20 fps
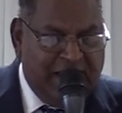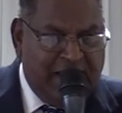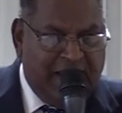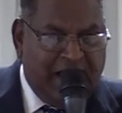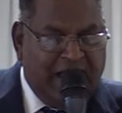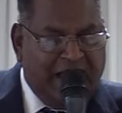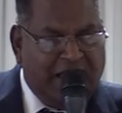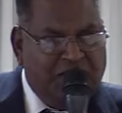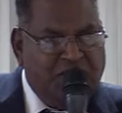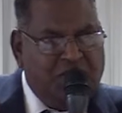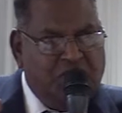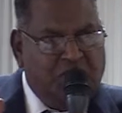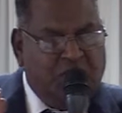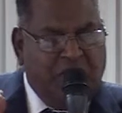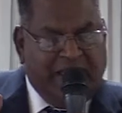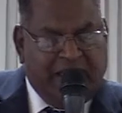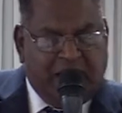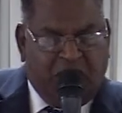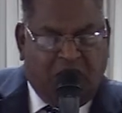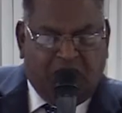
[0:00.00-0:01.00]
Are you
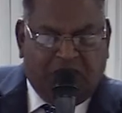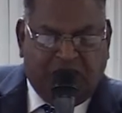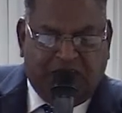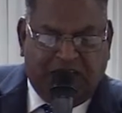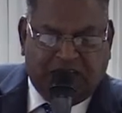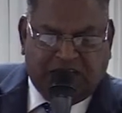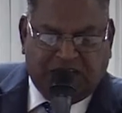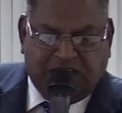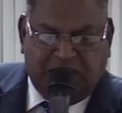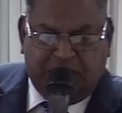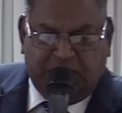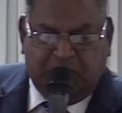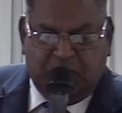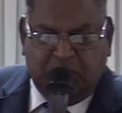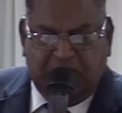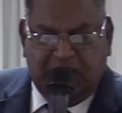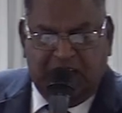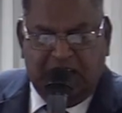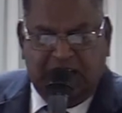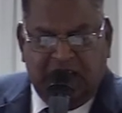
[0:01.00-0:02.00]
going on that trip
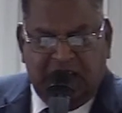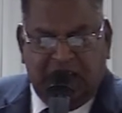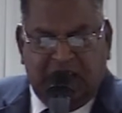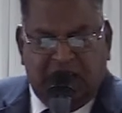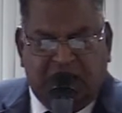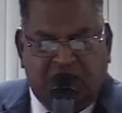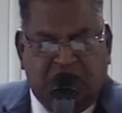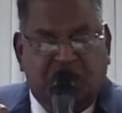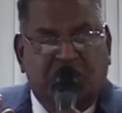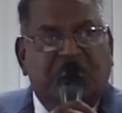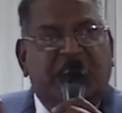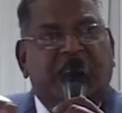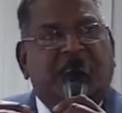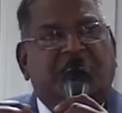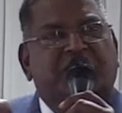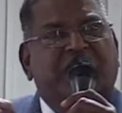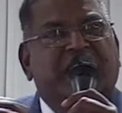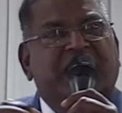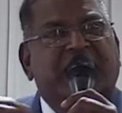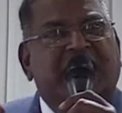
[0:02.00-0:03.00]
where you get
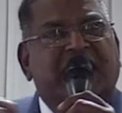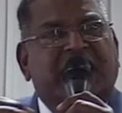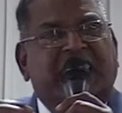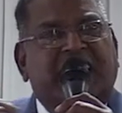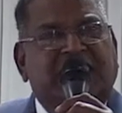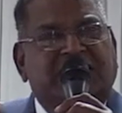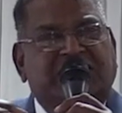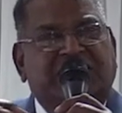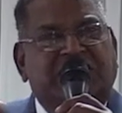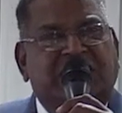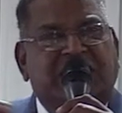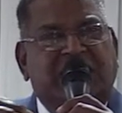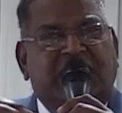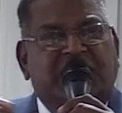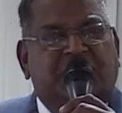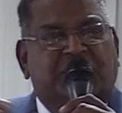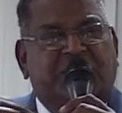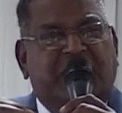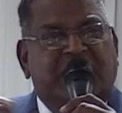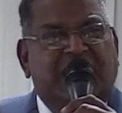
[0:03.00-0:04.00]
very edgy
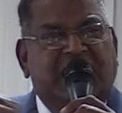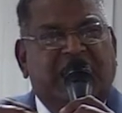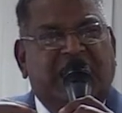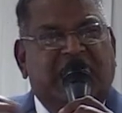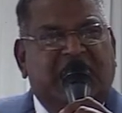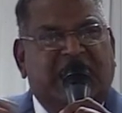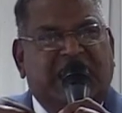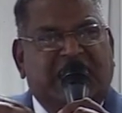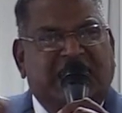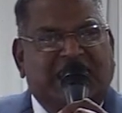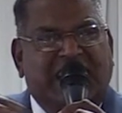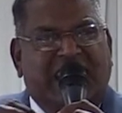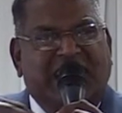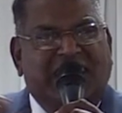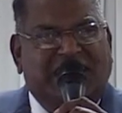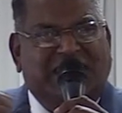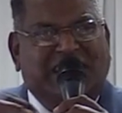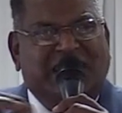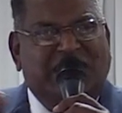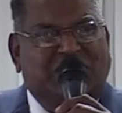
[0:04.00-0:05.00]
and very
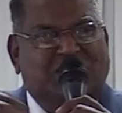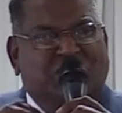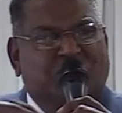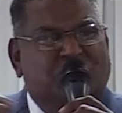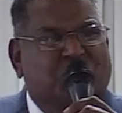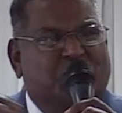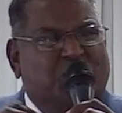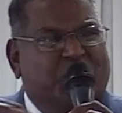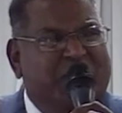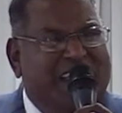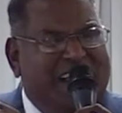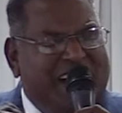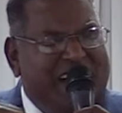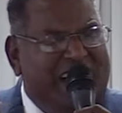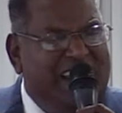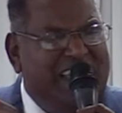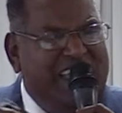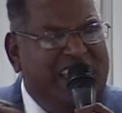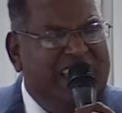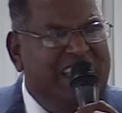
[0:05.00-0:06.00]
irritated too
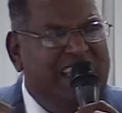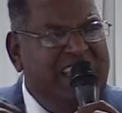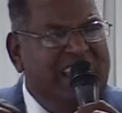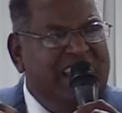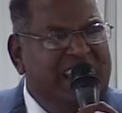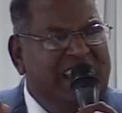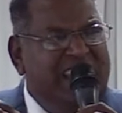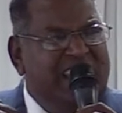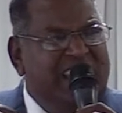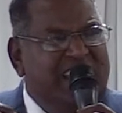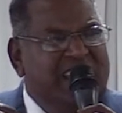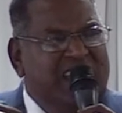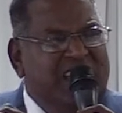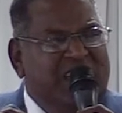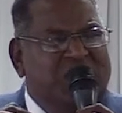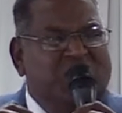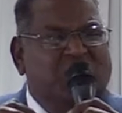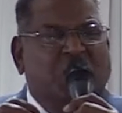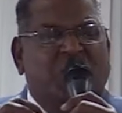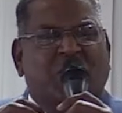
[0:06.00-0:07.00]
quickly?
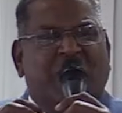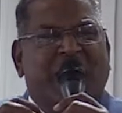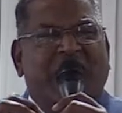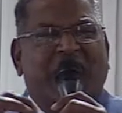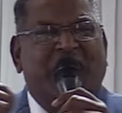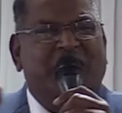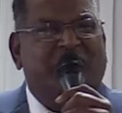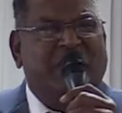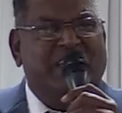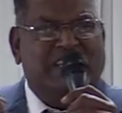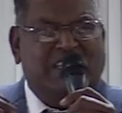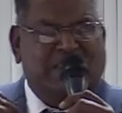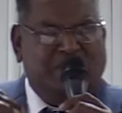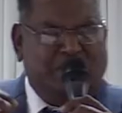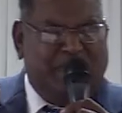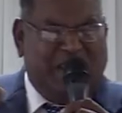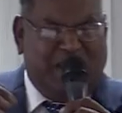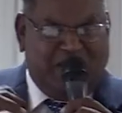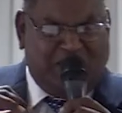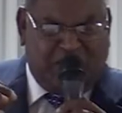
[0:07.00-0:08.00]
You don't have a
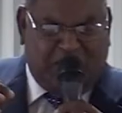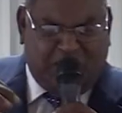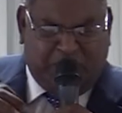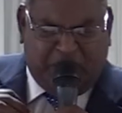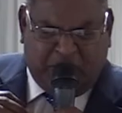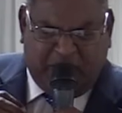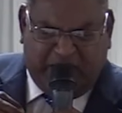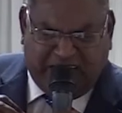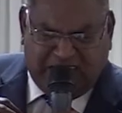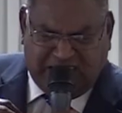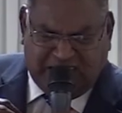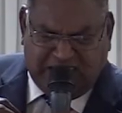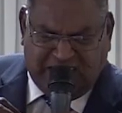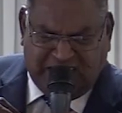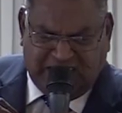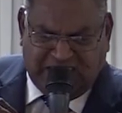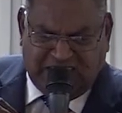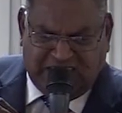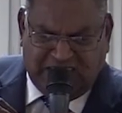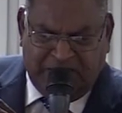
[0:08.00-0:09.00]
spirit of
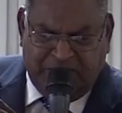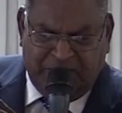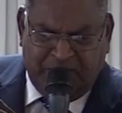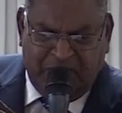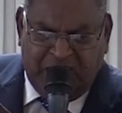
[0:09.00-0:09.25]
patience.